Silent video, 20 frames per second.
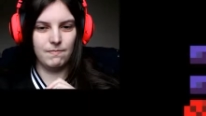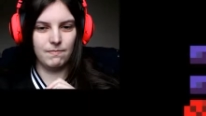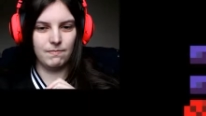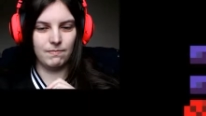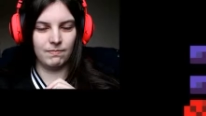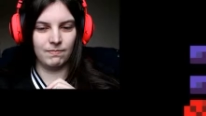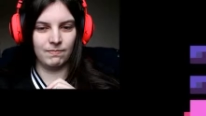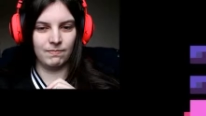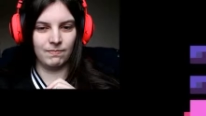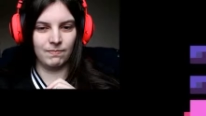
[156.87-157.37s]

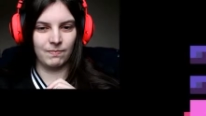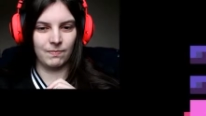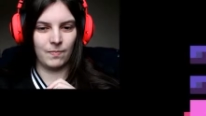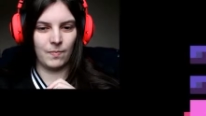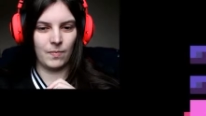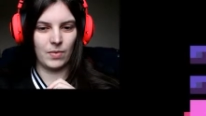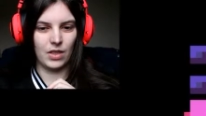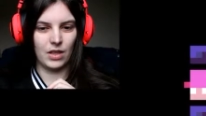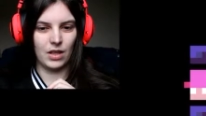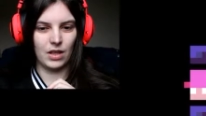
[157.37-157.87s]
Hmm.
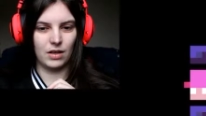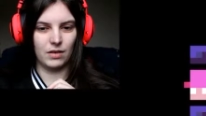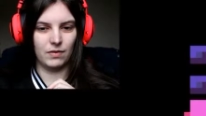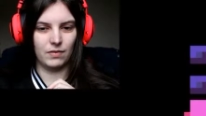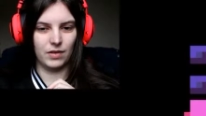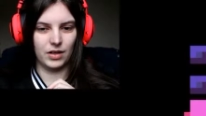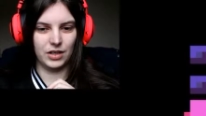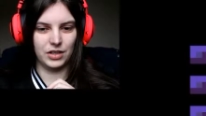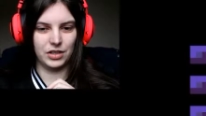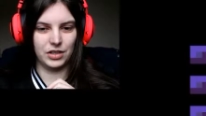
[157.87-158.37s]

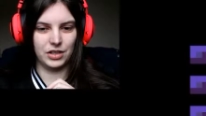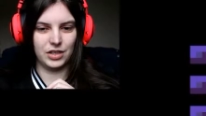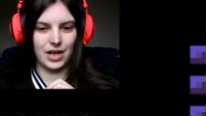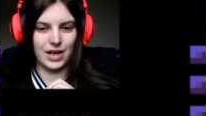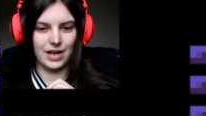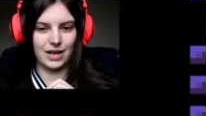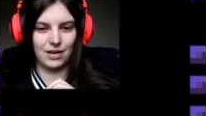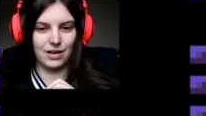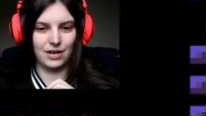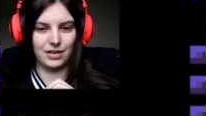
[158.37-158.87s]
I can just
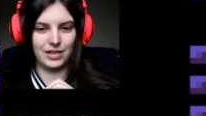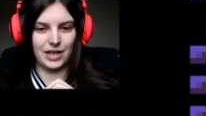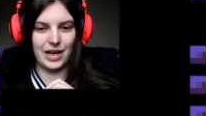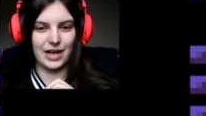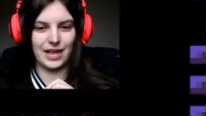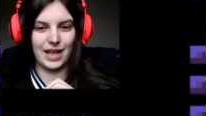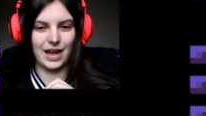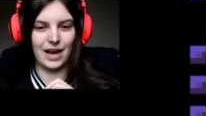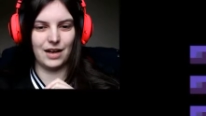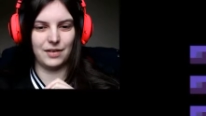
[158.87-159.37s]
take, uh,
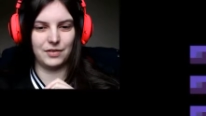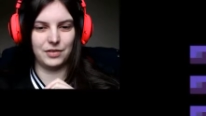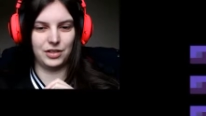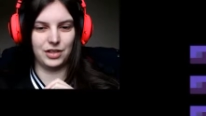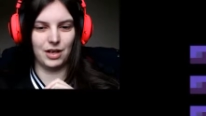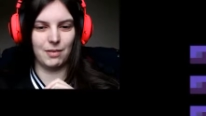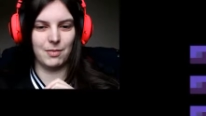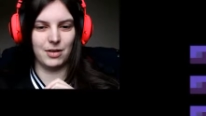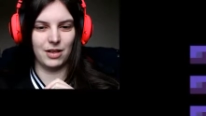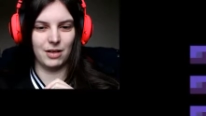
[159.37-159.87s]
take care of
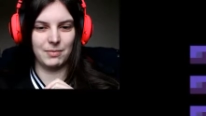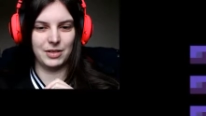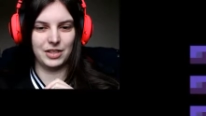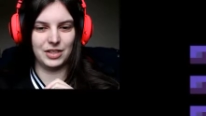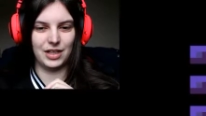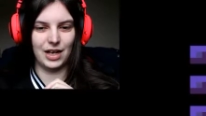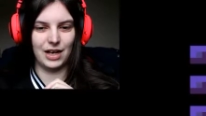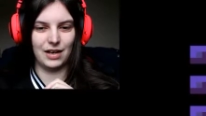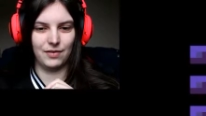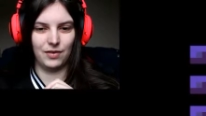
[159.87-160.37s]
some of them
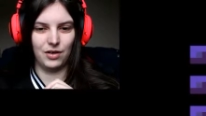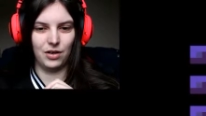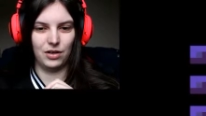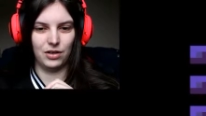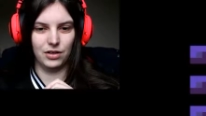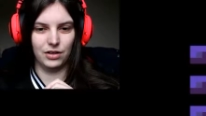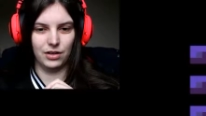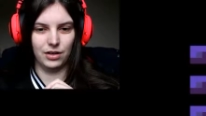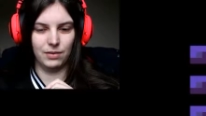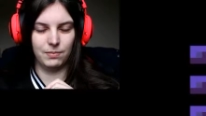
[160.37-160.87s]
instead of
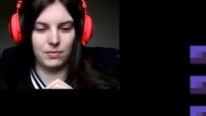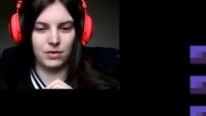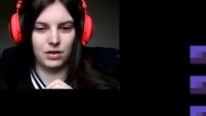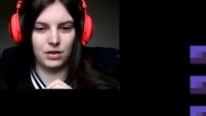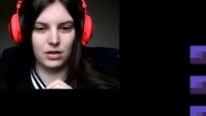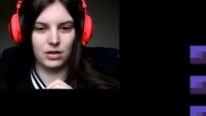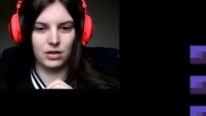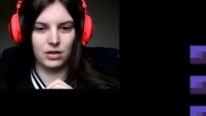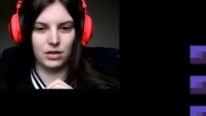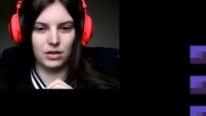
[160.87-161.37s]
all of
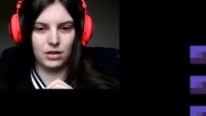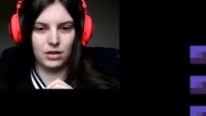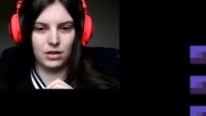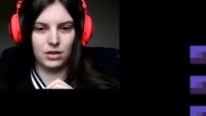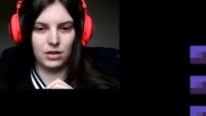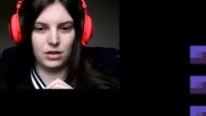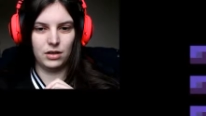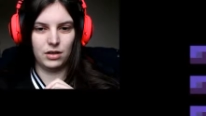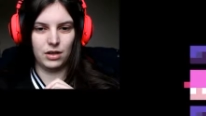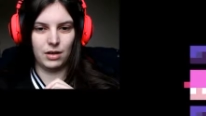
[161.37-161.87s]
them.
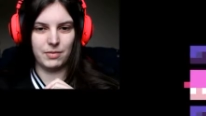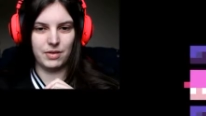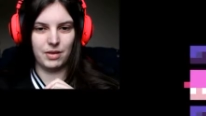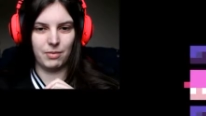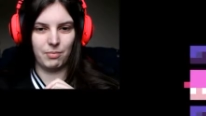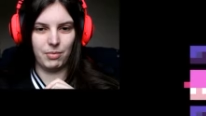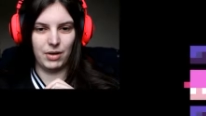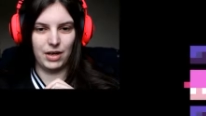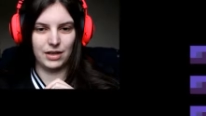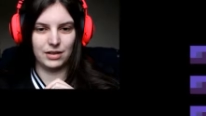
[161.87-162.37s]
That'd be
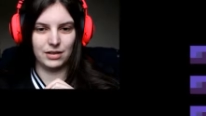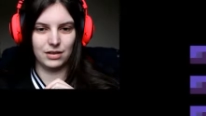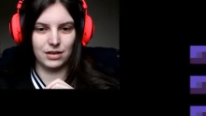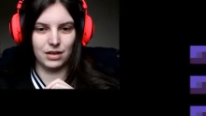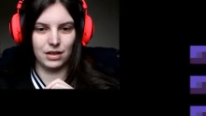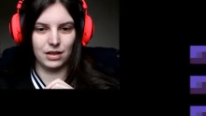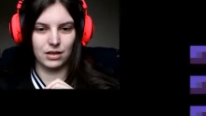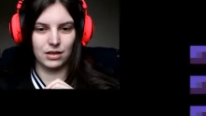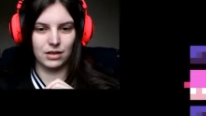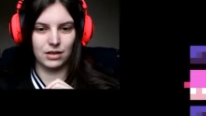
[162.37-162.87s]
the best
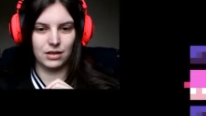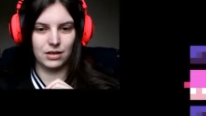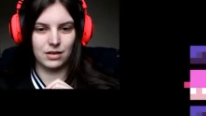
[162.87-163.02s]
thing.